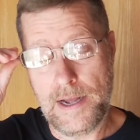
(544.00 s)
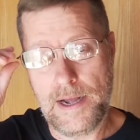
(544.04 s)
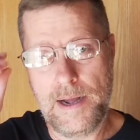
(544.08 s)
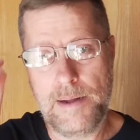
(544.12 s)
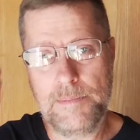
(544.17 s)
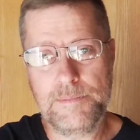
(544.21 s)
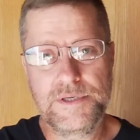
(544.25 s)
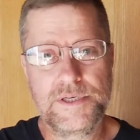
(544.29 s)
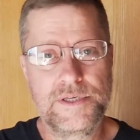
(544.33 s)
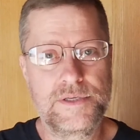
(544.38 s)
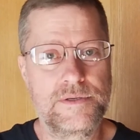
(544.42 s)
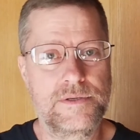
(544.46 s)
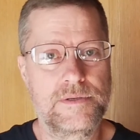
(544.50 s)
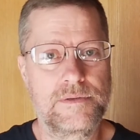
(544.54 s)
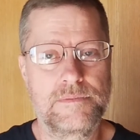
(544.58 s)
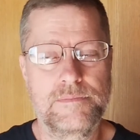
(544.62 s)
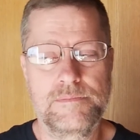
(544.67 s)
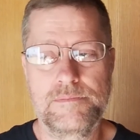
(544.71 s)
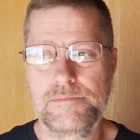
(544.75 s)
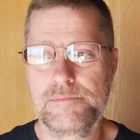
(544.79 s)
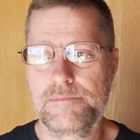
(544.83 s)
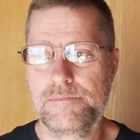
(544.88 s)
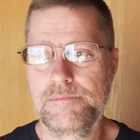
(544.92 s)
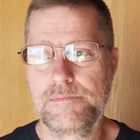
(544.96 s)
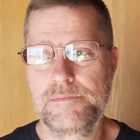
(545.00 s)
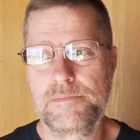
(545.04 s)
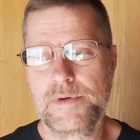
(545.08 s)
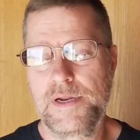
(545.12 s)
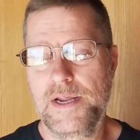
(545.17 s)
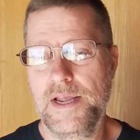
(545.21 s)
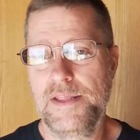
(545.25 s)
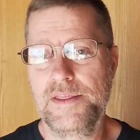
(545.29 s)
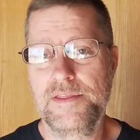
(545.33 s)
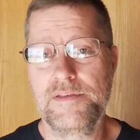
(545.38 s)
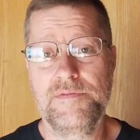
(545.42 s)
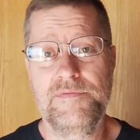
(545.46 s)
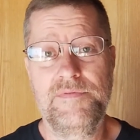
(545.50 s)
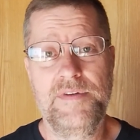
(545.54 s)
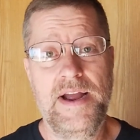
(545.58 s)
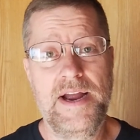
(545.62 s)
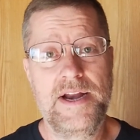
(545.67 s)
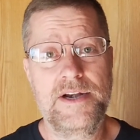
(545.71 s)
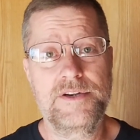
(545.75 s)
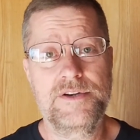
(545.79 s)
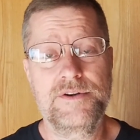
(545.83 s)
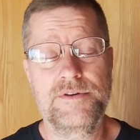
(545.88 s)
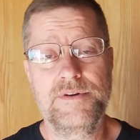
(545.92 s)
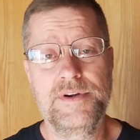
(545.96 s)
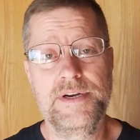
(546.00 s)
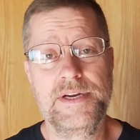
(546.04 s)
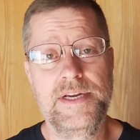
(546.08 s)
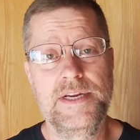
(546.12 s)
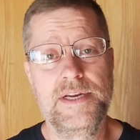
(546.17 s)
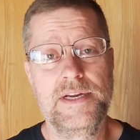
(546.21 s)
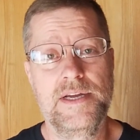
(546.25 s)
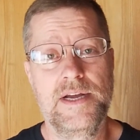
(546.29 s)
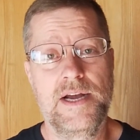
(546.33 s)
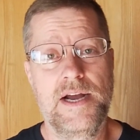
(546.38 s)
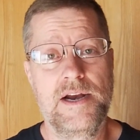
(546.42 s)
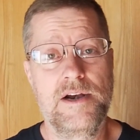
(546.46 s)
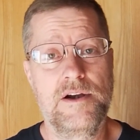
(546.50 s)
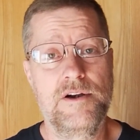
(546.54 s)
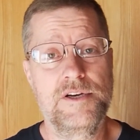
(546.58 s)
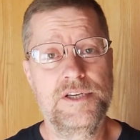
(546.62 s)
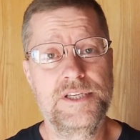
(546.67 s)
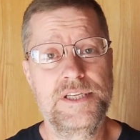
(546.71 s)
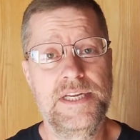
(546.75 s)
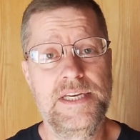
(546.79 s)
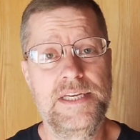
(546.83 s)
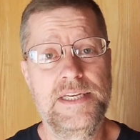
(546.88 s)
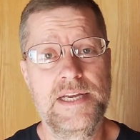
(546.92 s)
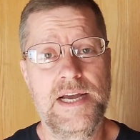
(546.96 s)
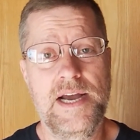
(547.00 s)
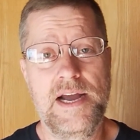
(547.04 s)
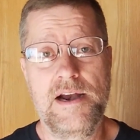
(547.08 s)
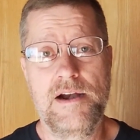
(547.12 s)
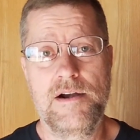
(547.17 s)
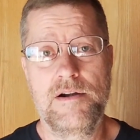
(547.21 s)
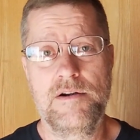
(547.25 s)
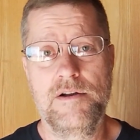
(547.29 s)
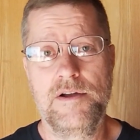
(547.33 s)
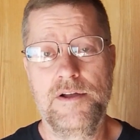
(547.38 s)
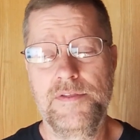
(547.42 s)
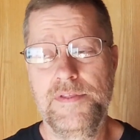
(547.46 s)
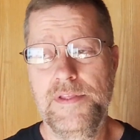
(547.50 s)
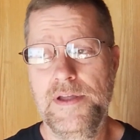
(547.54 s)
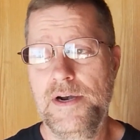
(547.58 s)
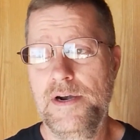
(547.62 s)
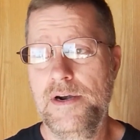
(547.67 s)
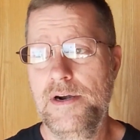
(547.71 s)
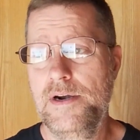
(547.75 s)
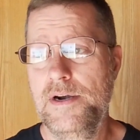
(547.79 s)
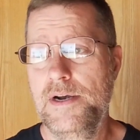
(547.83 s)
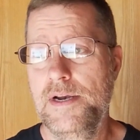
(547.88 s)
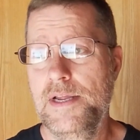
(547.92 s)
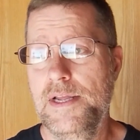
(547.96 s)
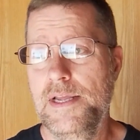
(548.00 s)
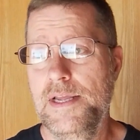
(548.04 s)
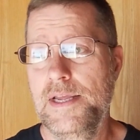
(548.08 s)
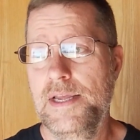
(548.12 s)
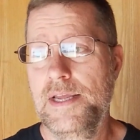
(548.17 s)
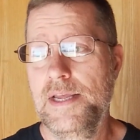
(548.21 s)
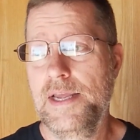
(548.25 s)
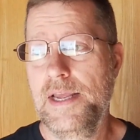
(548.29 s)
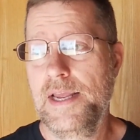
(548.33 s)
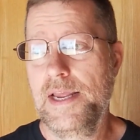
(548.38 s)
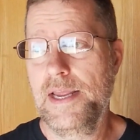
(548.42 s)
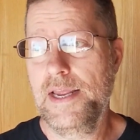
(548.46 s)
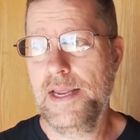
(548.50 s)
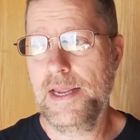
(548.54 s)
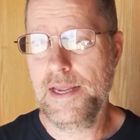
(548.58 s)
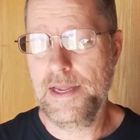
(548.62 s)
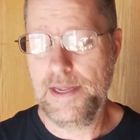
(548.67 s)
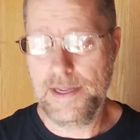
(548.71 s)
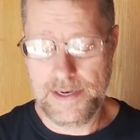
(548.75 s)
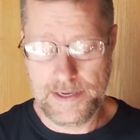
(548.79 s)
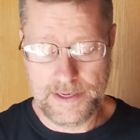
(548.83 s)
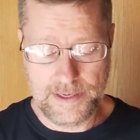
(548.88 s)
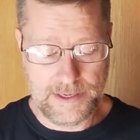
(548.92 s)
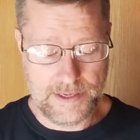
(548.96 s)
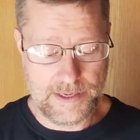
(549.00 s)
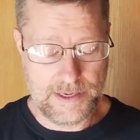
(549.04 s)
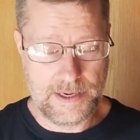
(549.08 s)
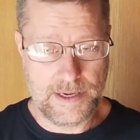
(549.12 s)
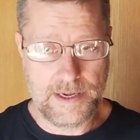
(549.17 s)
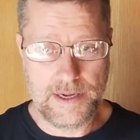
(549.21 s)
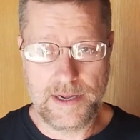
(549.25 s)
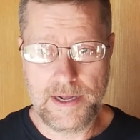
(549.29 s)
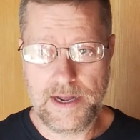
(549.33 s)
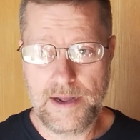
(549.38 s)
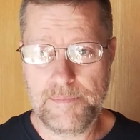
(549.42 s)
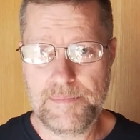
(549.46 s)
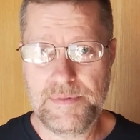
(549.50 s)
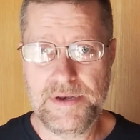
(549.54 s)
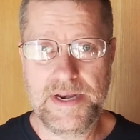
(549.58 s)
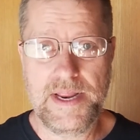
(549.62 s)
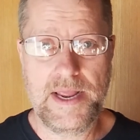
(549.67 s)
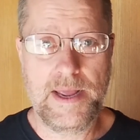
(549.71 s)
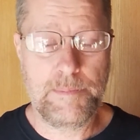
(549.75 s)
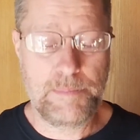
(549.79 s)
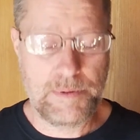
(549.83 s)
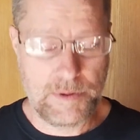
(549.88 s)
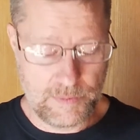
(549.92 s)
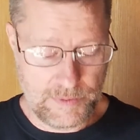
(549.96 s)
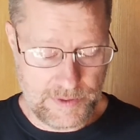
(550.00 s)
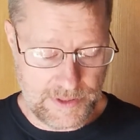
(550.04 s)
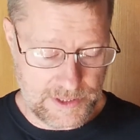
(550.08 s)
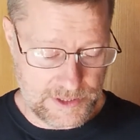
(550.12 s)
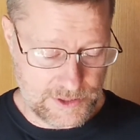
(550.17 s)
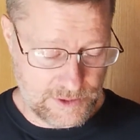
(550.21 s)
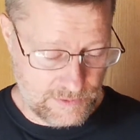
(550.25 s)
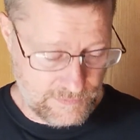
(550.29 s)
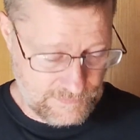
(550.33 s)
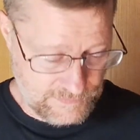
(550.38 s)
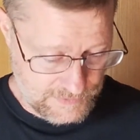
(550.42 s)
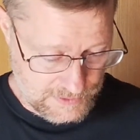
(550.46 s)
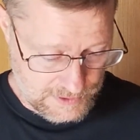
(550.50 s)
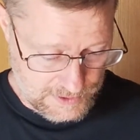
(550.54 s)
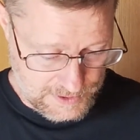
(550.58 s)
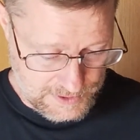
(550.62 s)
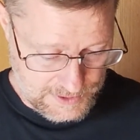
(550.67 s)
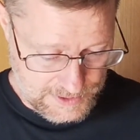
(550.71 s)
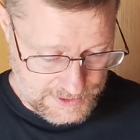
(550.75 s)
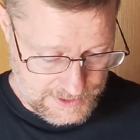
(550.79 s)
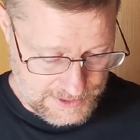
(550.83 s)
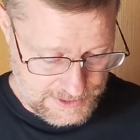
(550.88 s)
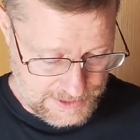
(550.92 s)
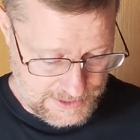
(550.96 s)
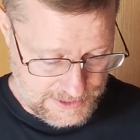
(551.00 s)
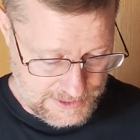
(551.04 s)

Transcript: I'm just got the factory IRC tire on there, and I've been happy with it so far.